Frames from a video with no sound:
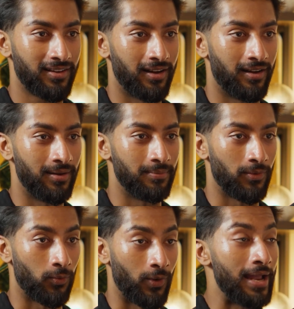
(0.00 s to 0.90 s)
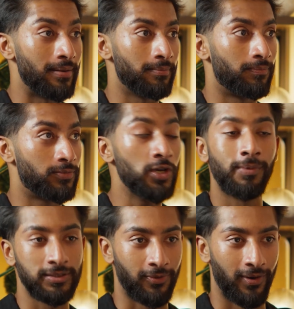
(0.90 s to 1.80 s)
Um, right two
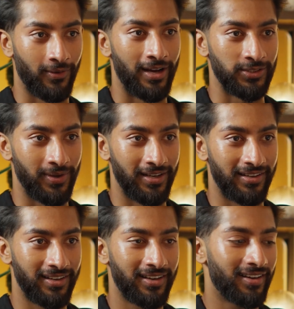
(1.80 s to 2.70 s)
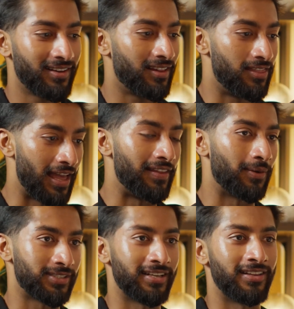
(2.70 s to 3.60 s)
months before I graduated, then they
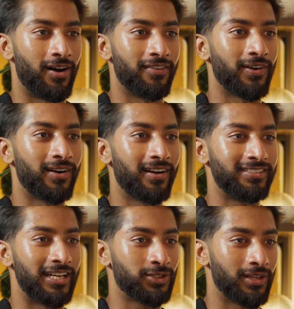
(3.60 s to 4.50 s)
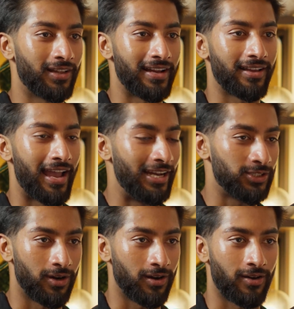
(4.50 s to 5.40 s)
rescinded the offer. Essentially, like H
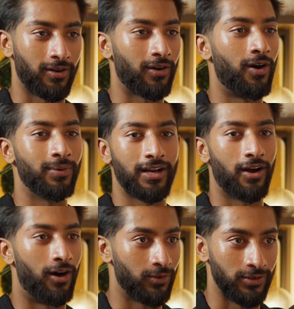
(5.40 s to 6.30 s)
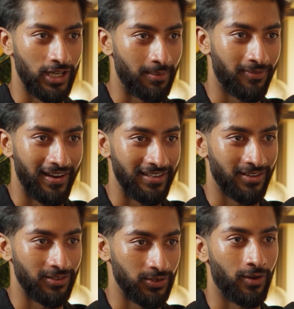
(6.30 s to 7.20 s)
R got on a call with like one hundred Shopify
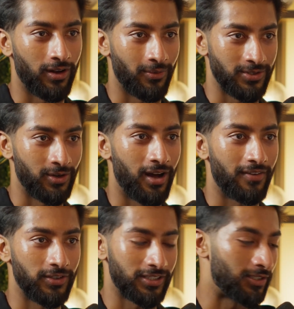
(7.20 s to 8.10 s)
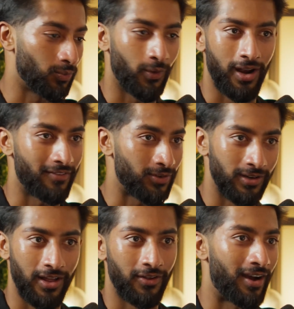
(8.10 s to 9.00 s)
interns who all got return offers, and just one after
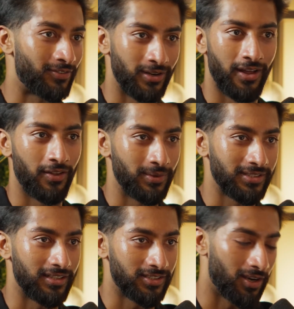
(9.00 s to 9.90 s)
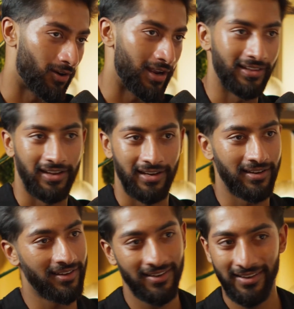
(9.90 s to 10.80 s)
another after another was like, sorry,
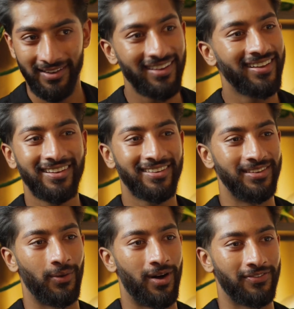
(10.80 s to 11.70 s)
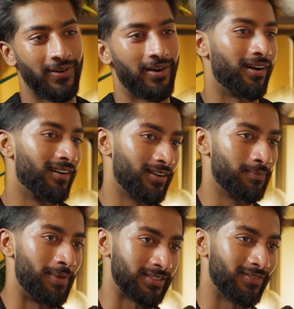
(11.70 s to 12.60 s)
like no offer,
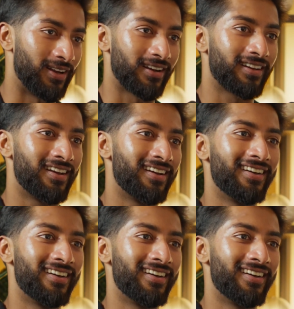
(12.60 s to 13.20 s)
best of luck.